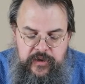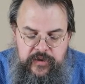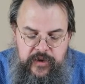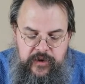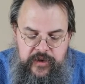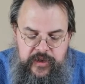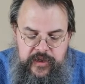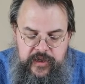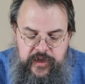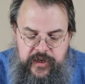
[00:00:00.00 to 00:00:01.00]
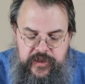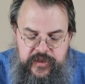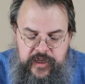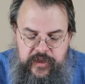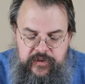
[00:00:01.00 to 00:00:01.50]
So here I
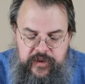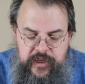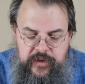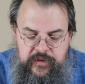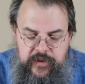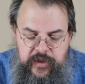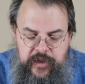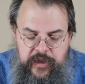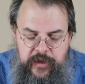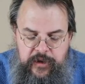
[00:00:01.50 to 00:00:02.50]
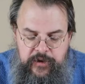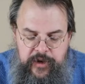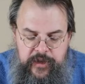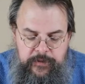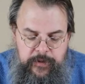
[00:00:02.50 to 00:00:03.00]
should say c is
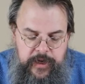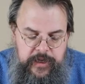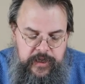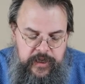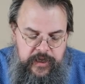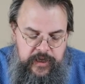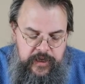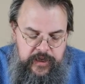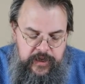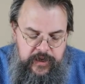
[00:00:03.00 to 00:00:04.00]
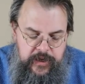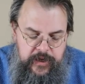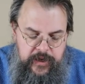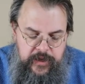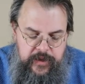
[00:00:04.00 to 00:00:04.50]
greater than 1. Here,
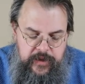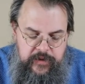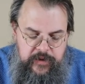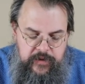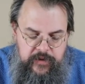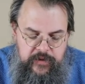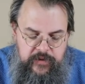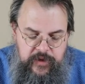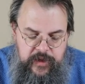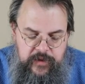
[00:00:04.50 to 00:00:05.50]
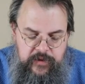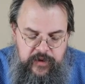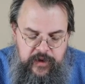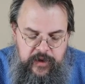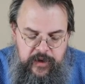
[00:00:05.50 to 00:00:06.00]
this is c is
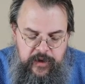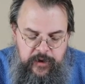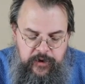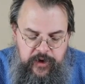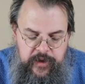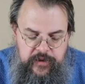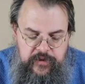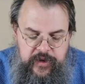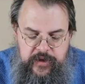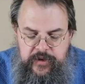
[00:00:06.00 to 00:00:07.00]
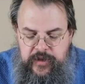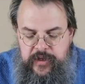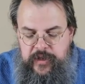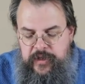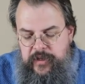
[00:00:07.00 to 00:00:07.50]
greater than 0.
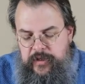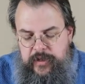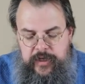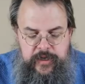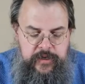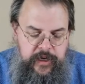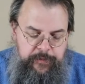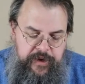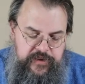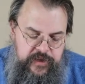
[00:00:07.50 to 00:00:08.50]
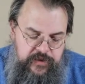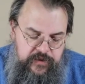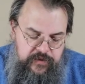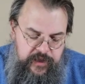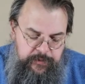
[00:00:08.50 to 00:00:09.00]
I probably shouldn't
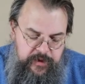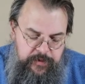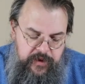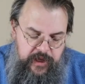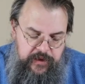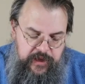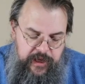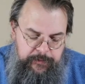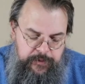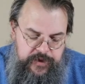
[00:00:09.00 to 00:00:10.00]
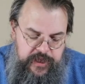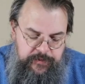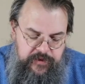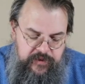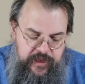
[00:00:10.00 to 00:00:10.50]
use the same symbol. Okay, I'm switching
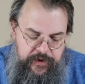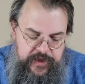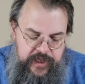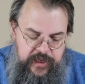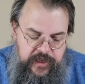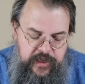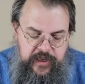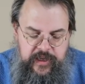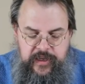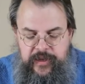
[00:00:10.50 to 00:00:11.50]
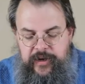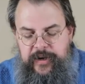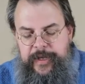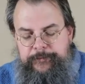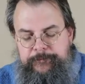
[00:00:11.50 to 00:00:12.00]
up. This is now a d. All
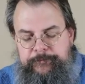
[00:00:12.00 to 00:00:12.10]
right.